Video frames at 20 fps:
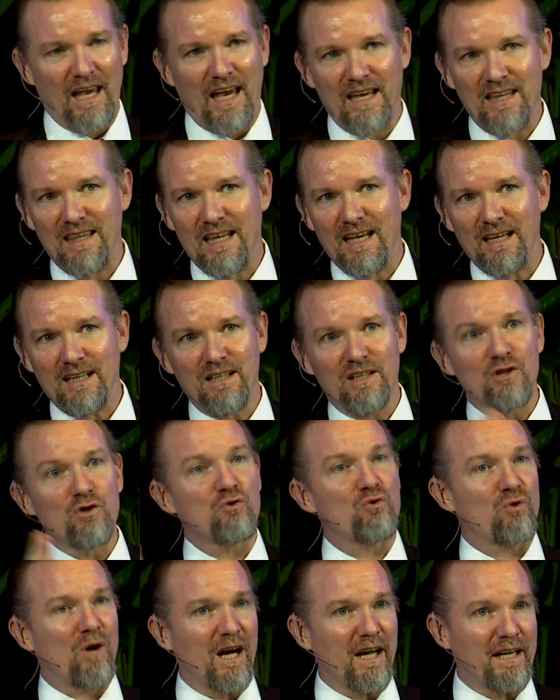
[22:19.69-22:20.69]
and then
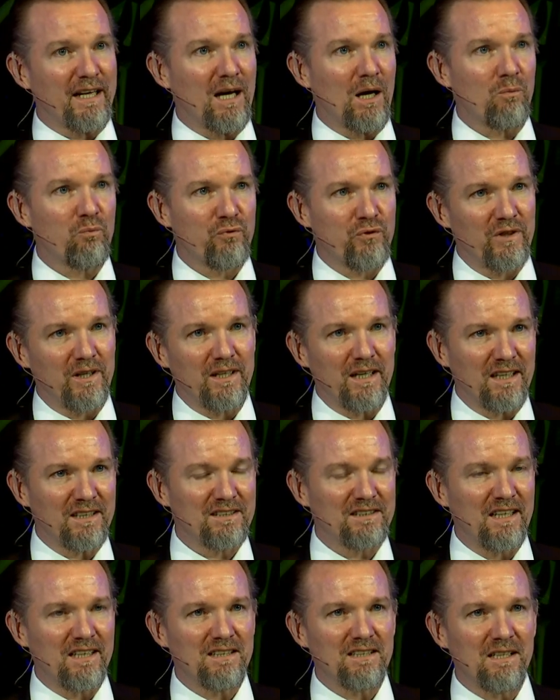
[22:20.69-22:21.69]
drying up for the
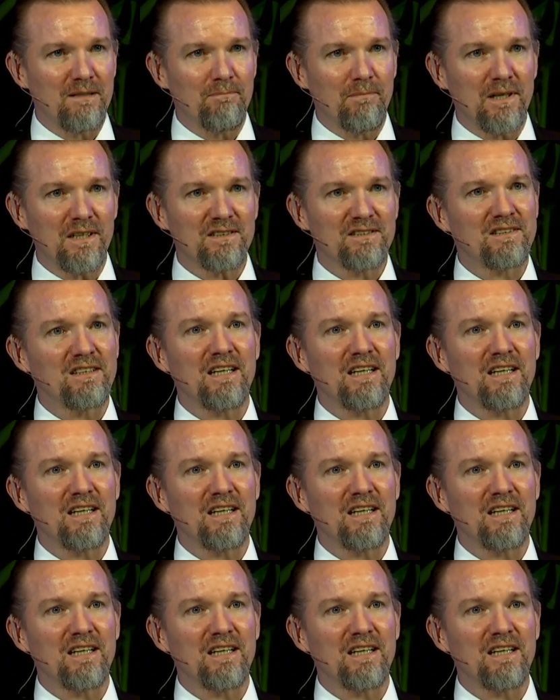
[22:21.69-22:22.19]
next 18 months.